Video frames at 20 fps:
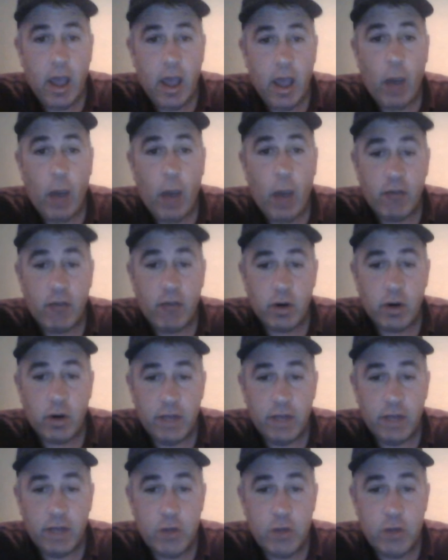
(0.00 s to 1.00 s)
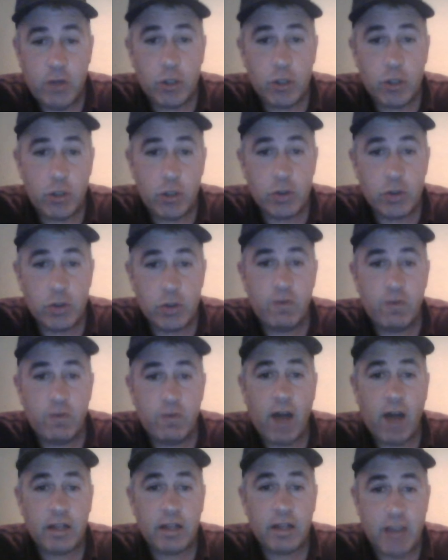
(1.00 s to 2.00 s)
However, if you choose to
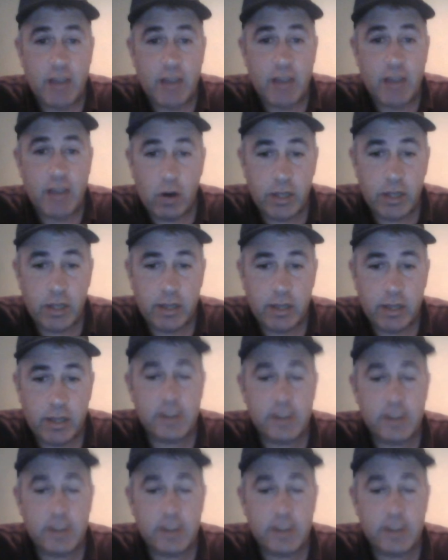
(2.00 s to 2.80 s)
voluntarily